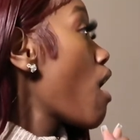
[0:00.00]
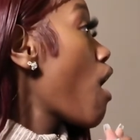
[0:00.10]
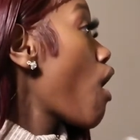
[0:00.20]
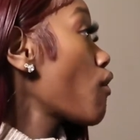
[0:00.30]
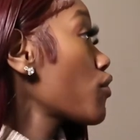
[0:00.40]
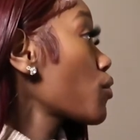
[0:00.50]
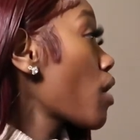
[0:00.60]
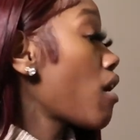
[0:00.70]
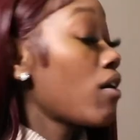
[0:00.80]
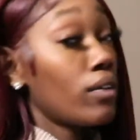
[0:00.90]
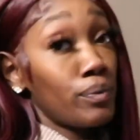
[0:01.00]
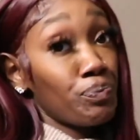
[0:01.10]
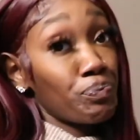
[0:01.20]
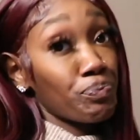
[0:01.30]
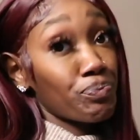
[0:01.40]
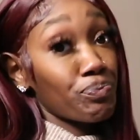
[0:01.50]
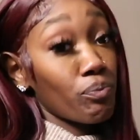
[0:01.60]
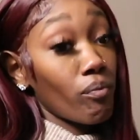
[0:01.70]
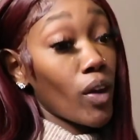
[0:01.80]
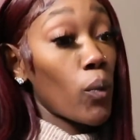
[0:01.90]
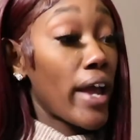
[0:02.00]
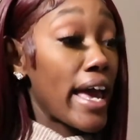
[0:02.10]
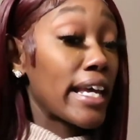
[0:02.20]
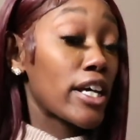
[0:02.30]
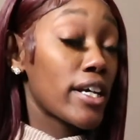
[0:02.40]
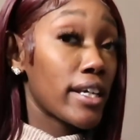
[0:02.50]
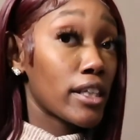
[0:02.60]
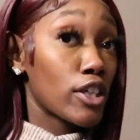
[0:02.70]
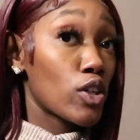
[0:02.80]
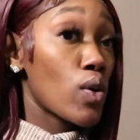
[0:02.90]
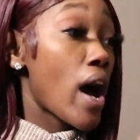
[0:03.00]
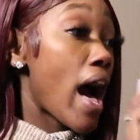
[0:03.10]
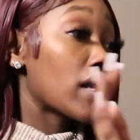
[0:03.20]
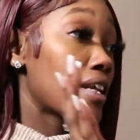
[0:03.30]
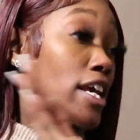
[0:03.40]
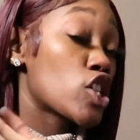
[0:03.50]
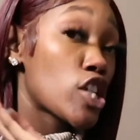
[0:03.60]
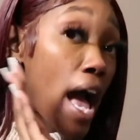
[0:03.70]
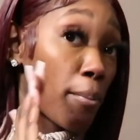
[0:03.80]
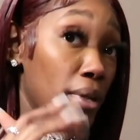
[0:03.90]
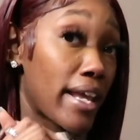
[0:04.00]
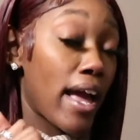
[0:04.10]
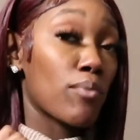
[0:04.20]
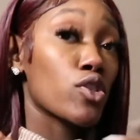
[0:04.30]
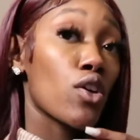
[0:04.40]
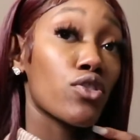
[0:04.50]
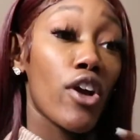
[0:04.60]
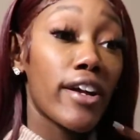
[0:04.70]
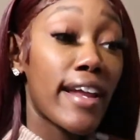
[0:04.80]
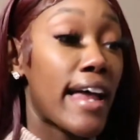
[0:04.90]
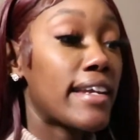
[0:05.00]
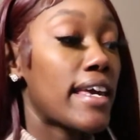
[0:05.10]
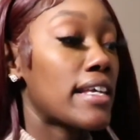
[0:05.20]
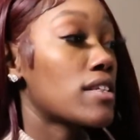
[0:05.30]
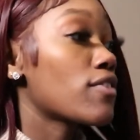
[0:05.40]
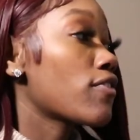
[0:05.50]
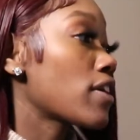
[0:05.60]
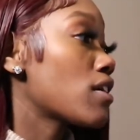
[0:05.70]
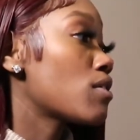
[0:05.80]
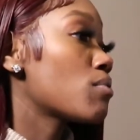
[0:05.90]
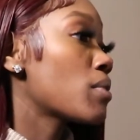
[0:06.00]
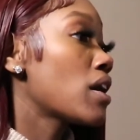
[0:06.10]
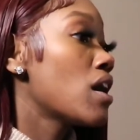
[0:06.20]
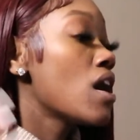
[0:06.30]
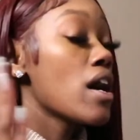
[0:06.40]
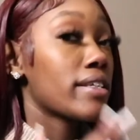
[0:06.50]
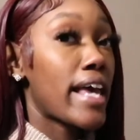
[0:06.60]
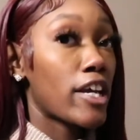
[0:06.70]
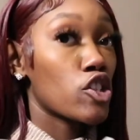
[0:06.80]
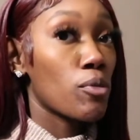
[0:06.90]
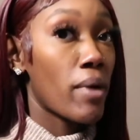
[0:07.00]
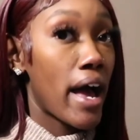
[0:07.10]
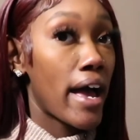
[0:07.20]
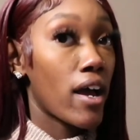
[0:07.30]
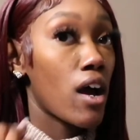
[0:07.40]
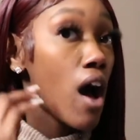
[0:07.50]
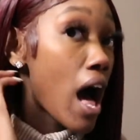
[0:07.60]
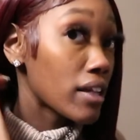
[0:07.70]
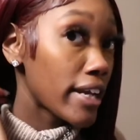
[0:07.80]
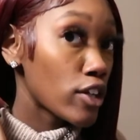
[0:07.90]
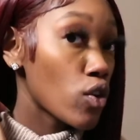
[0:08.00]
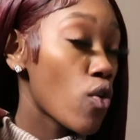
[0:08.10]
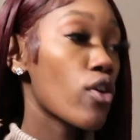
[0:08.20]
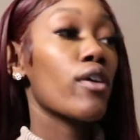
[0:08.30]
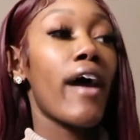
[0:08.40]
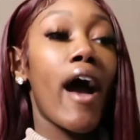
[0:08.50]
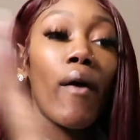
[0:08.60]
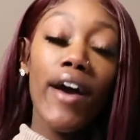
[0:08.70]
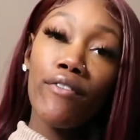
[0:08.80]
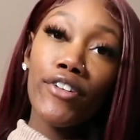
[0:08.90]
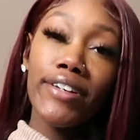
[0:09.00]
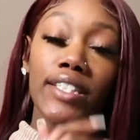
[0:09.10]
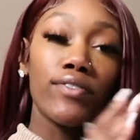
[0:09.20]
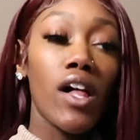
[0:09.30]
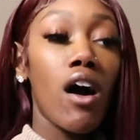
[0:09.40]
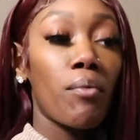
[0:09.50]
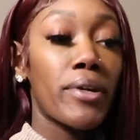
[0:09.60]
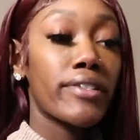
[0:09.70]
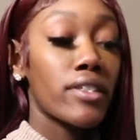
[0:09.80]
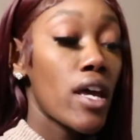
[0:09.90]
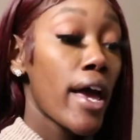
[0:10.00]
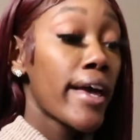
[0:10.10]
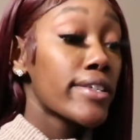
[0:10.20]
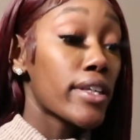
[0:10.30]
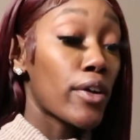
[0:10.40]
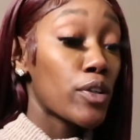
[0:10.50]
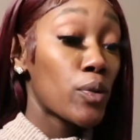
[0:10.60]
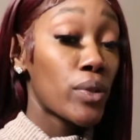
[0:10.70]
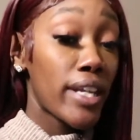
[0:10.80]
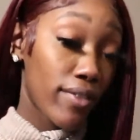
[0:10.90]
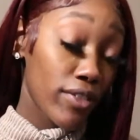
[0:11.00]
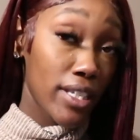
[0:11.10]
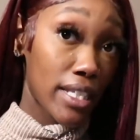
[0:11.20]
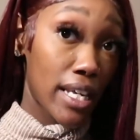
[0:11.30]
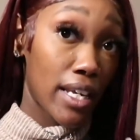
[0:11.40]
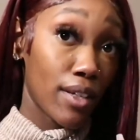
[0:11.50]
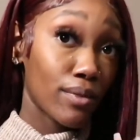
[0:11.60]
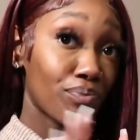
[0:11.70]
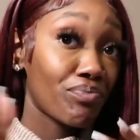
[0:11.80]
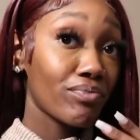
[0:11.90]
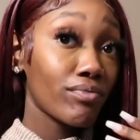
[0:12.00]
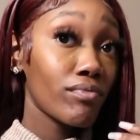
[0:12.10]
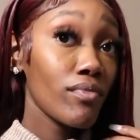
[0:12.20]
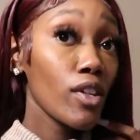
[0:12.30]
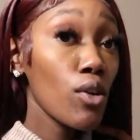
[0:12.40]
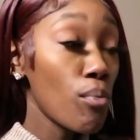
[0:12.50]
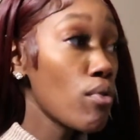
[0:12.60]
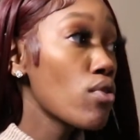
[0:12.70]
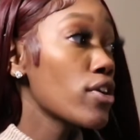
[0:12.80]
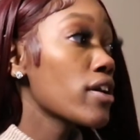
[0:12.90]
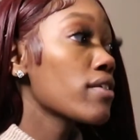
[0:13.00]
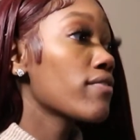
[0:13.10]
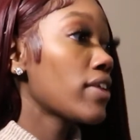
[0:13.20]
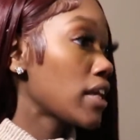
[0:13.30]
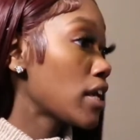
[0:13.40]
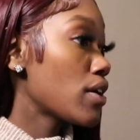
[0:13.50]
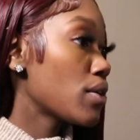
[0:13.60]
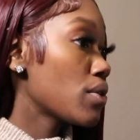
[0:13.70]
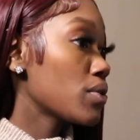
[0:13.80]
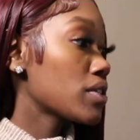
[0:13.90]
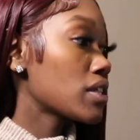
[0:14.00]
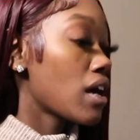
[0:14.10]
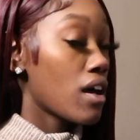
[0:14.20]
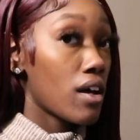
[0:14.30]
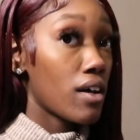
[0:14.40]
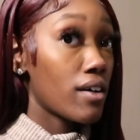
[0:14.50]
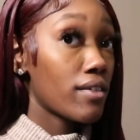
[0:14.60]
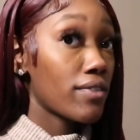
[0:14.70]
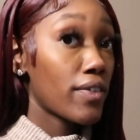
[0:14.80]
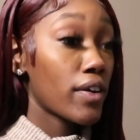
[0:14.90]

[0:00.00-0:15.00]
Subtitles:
Overall, we had a good little holiday shopping day. I'm so sorry that I didn't get to film us actually buying holiday decor. However, it's Vlogmas, so you would definitely see more videos of